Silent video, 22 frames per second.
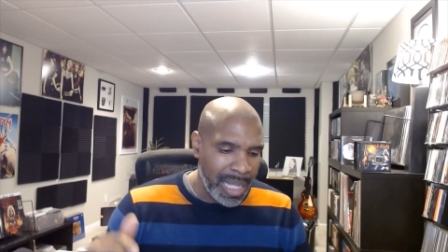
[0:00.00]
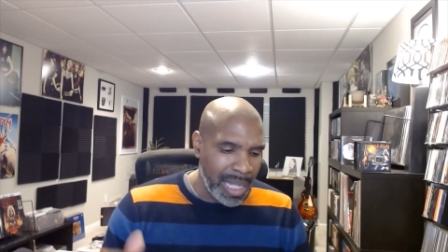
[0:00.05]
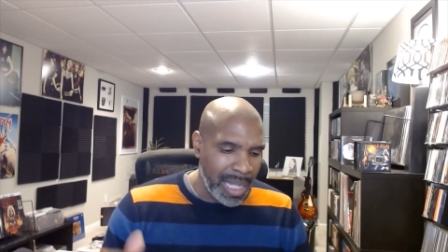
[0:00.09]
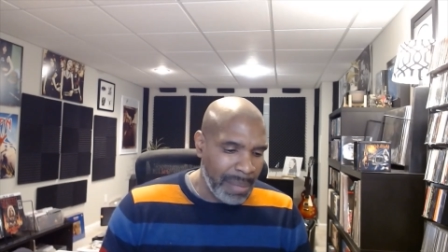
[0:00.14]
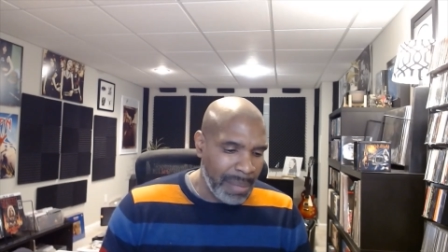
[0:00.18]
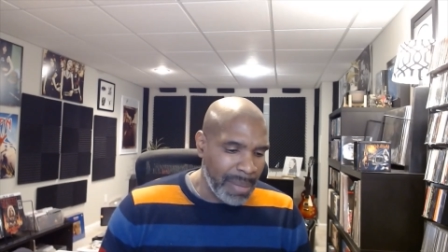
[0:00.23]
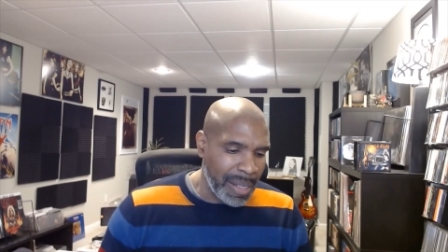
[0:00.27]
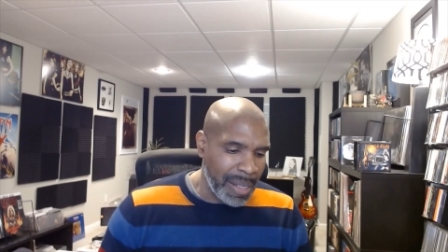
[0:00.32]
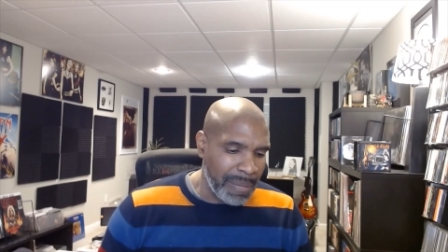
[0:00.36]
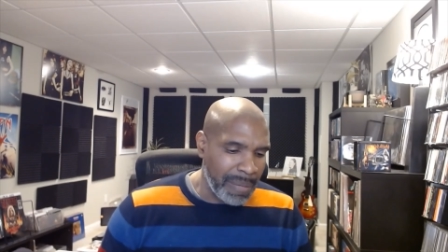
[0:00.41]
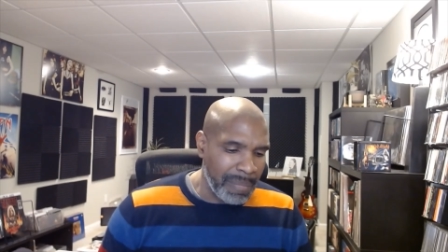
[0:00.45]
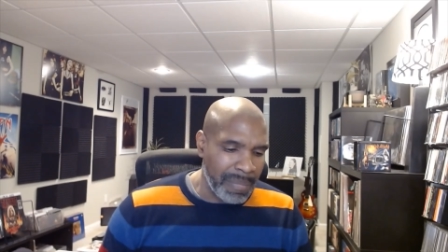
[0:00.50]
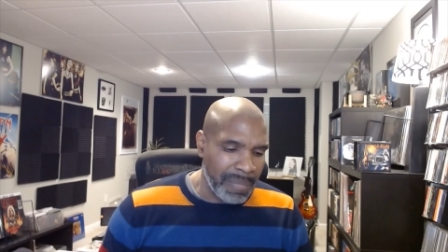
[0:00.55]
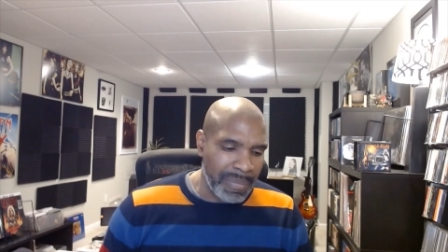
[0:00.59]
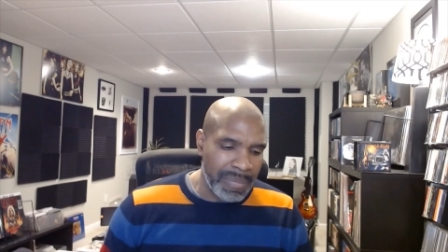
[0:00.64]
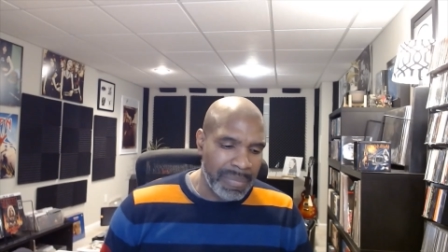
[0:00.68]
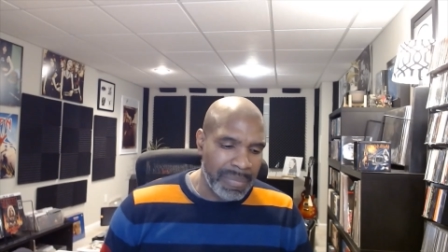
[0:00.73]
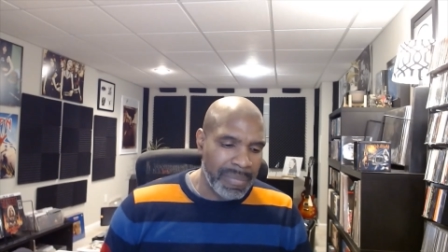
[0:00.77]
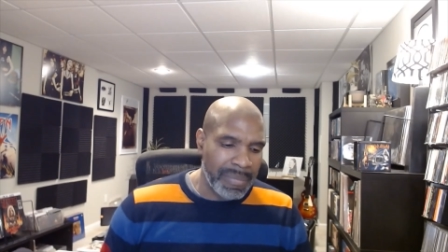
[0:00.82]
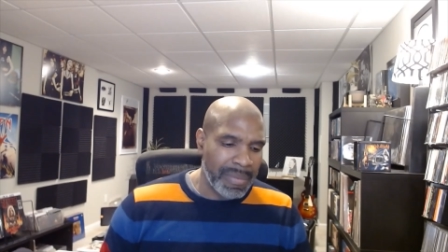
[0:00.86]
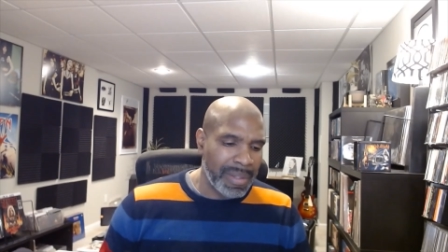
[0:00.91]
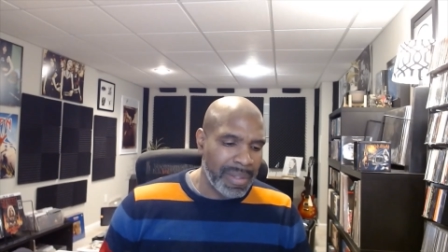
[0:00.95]
I mean,
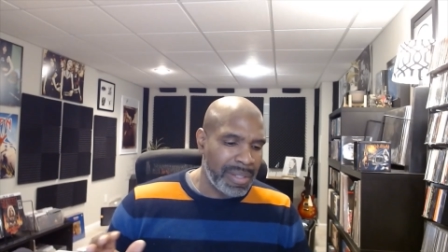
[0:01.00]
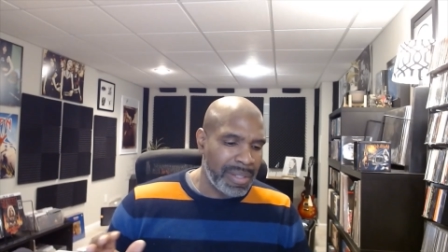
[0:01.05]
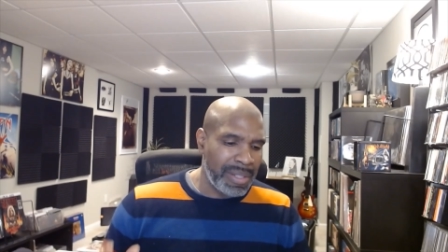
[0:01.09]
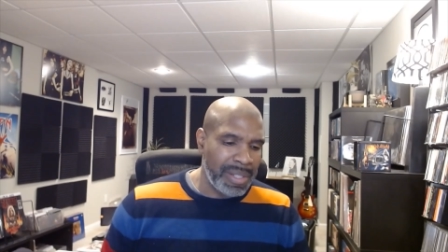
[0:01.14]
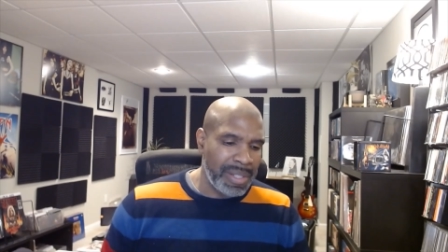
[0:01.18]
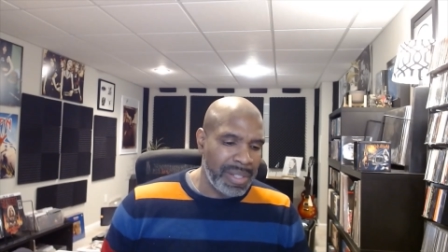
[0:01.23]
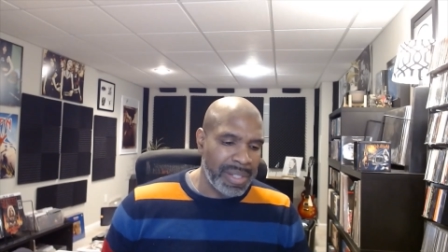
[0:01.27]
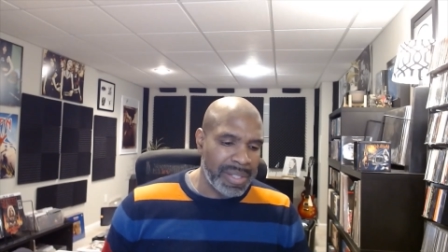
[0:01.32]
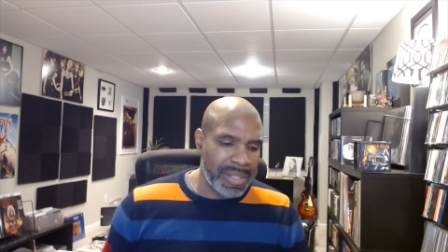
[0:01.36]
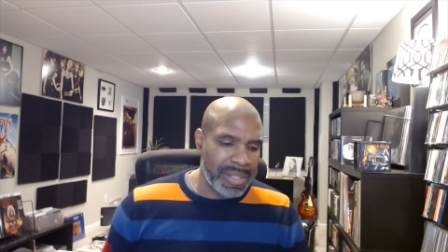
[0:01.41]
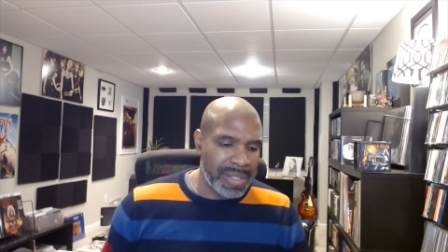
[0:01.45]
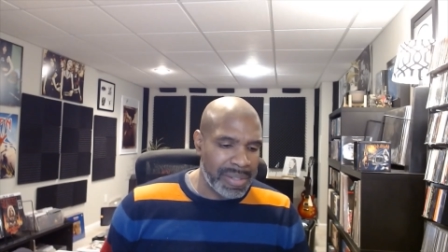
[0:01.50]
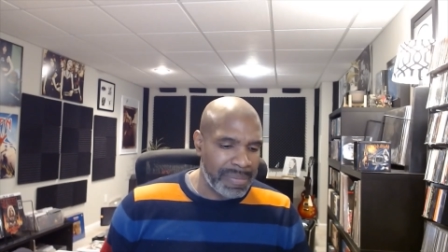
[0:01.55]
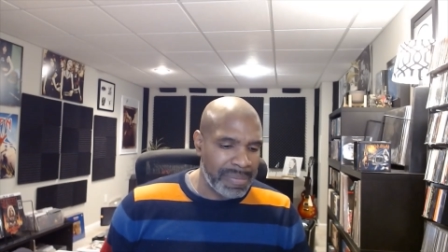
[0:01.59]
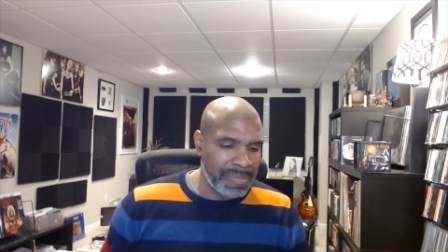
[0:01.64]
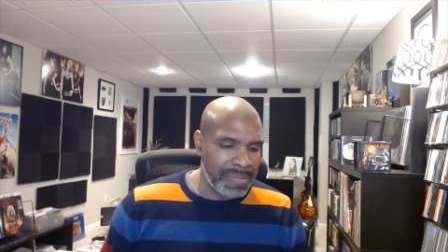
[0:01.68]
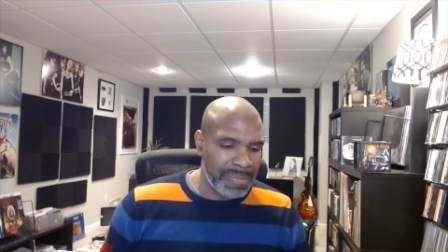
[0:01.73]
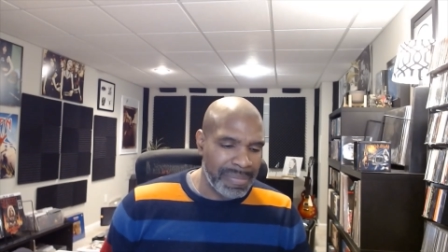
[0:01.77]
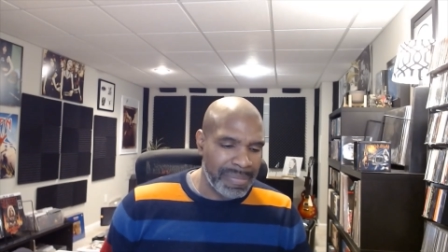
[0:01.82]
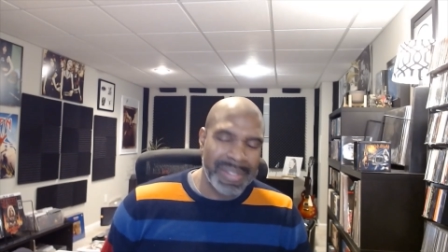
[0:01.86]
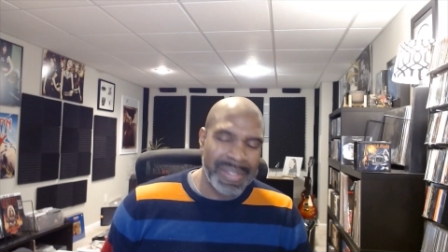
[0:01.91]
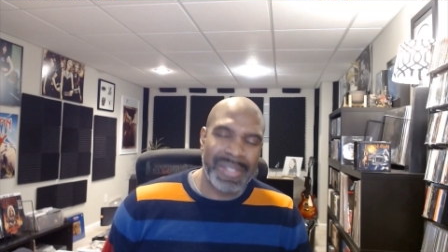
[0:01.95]
just
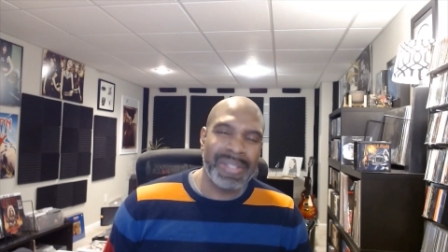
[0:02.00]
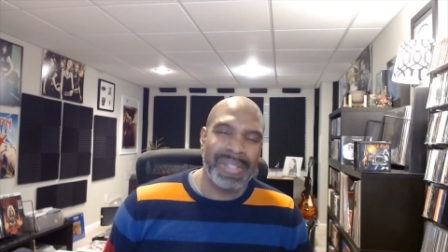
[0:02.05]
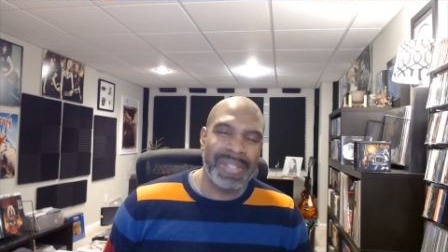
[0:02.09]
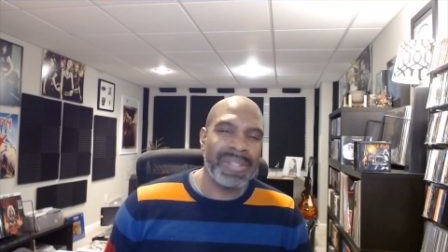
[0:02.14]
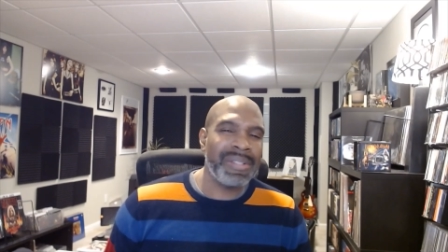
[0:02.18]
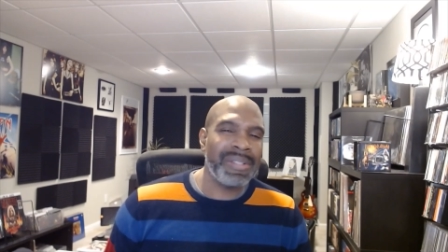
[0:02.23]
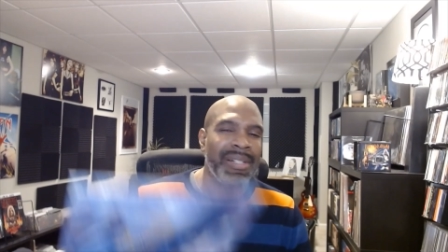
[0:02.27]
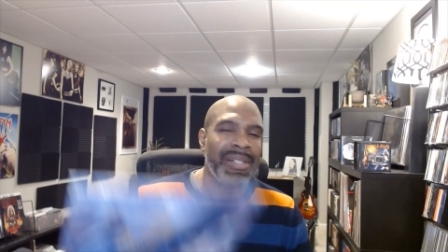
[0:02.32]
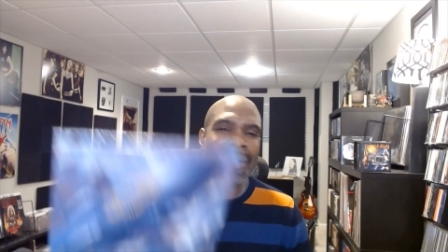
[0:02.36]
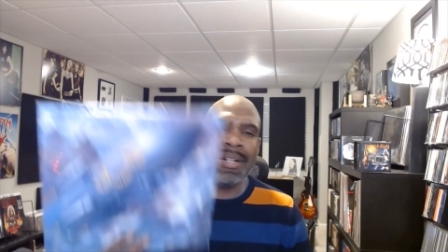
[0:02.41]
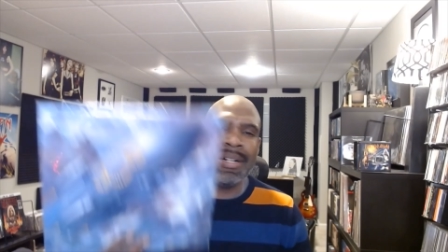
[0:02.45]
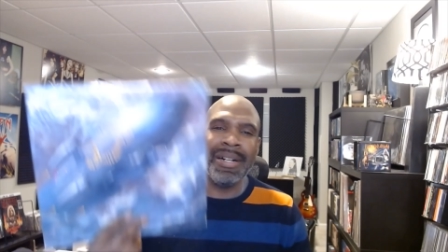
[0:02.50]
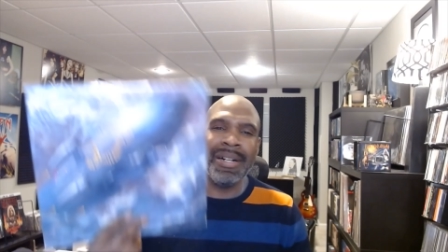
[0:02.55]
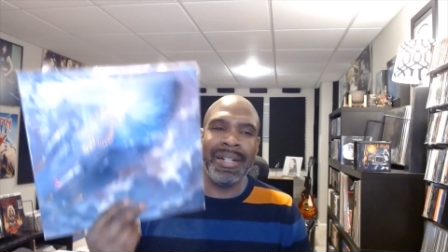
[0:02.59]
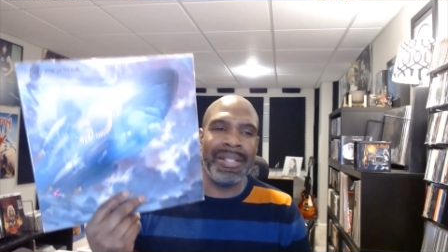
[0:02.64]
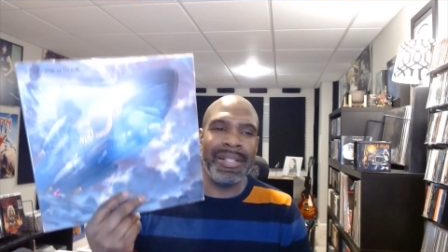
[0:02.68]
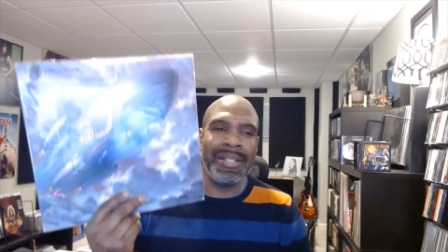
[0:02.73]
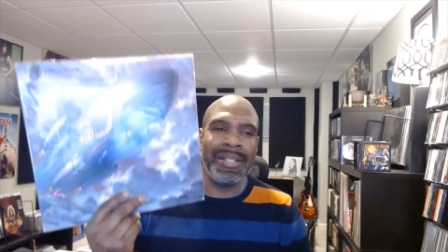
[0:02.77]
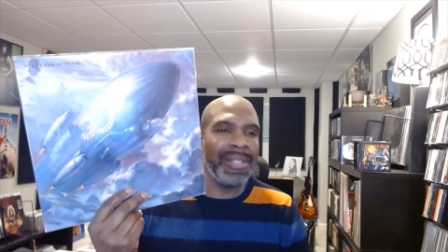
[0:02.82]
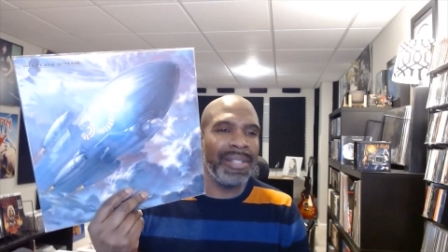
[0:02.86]
uh,